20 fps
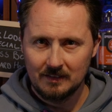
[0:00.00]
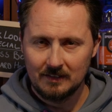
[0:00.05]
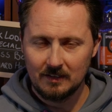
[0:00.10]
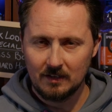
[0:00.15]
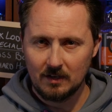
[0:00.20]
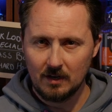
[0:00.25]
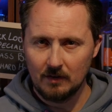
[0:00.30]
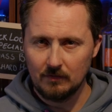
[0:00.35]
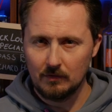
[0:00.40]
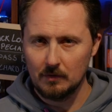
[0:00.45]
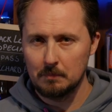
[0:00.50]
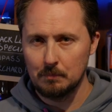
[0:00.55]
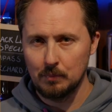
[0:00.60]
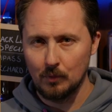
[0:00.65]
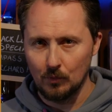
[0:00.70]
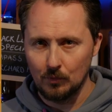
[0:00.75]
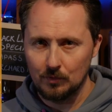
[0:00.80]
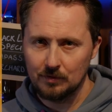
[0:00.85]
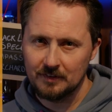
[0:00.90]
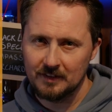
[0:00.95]
to cover
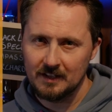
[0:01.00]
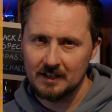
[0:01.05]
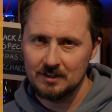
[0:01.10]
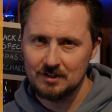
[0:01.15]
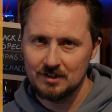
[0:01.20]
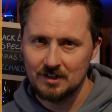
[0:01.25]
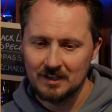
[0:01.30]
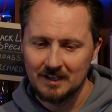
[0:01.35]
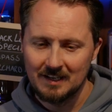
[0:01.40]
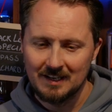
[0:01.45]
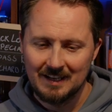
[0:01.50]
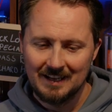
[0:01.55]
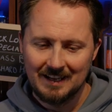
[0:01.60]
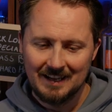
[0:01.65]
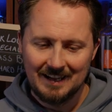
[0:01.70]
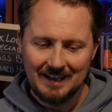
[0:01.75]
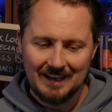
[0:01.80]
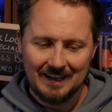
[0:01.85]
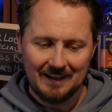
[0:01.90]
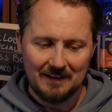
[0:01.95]
postage
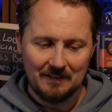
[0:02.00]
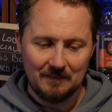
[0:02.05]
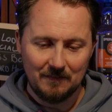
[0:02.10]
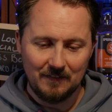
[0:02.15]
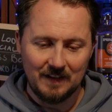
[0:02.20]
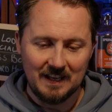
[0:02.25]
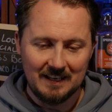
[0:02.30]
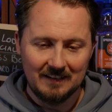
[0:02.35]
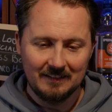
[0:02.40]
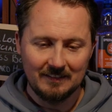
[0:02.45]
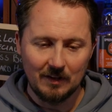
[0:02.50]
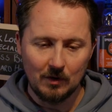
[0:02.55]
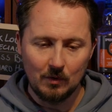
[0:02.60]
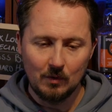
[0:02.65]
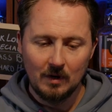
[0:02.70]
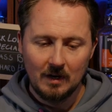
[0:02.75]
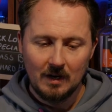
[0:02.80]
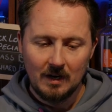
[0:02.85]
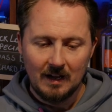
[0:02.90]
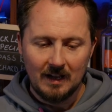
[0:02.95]
and fees.
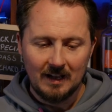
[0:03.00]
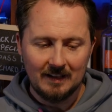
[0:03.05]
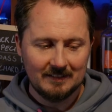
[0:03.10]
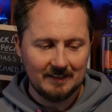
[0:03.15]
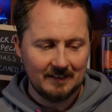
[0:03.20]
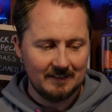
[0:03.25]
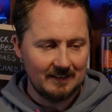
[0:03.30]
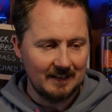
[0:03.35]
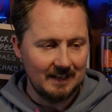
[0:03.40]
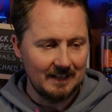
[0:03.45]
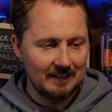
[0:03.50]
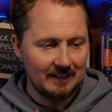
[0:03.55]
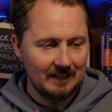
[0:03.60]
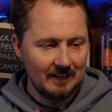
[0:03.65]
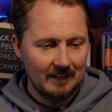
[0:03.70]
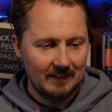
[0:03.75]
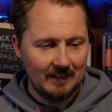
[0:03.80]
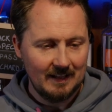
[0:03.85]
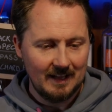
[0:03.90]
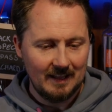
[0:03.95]
Now, as I said,
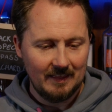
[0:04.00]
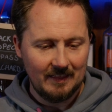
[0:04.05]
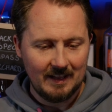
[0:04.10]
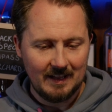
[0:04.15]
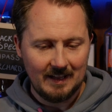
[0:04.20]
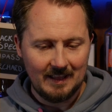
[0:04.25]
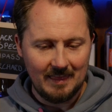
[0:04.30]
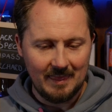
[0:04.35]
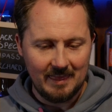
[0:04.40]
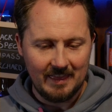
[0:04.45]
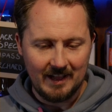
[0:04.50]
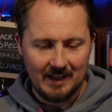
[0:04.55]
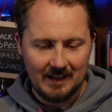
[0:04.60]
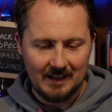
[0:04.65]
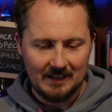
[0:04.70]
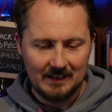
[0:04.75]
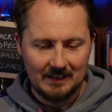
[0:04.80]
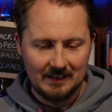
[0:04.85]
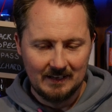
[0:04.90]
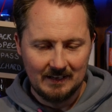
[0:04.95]
that and
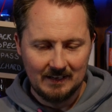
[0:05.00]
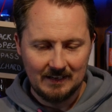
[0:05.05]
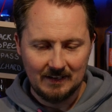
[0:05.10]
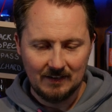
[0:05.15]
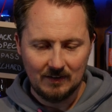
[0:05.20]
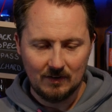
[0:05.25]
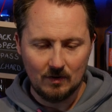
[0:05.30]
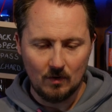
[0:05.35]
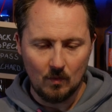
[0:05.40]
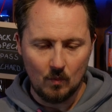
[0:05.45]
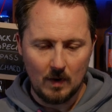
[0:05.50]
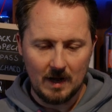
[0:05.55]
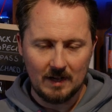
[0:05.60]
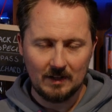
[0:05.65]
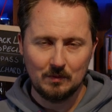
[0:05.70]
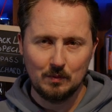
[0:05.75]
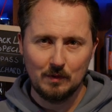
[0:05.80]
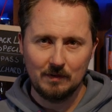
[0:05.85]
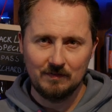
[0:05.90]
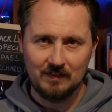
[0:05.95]
that got
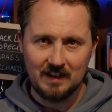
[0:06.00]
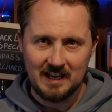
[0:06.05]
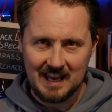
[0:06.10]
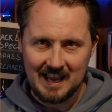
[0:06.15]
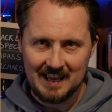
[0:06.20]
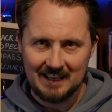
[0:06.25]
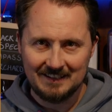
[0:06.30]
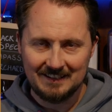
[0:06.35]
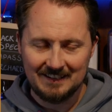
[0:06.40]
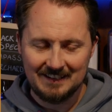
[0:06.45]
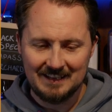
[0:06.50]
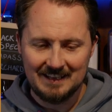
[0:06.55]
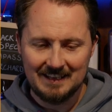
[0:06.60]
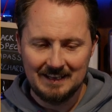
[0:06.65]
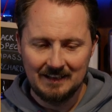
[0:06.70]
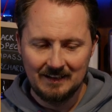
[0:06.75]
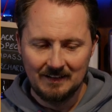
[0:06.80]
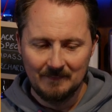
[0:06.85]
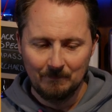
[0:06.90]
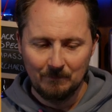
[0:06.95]
whacked with VAT,
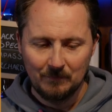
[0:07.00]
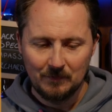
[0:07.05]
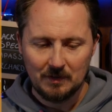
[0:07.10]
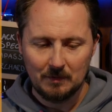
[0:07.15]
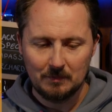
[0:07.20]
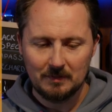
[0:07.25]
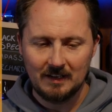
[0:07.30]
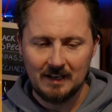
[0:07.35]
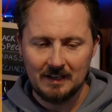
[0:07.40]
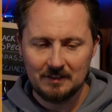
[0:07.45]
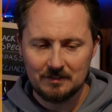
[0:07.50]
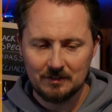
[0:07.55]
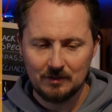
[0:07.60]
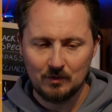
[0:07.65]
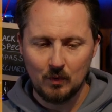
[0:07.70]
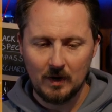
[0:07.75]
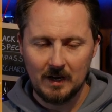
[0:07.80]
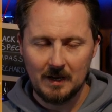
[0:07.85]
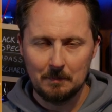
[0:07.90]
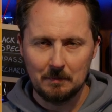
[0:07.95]
so it was an extra
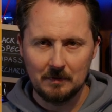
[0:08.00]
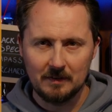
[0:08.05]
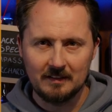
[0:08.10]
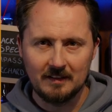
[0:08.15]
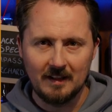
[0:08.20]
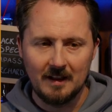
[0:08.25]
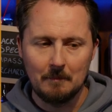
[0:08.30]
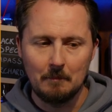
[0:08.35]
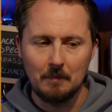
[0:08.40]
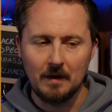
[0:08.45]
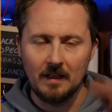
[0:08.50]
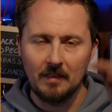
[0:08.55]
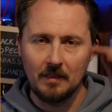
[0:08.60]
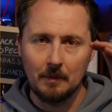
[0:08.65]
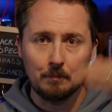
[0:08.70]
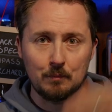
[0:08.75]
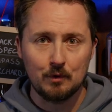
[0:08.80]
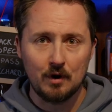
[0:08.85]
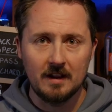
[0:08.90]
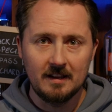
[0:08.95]
20%, but
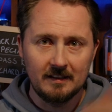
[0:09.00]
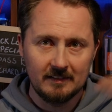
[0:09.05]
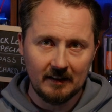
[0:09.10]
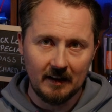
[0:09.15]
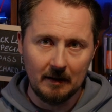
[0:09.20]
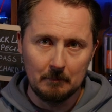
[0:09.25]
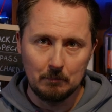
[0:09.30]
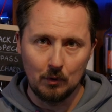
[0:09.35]
at the price that I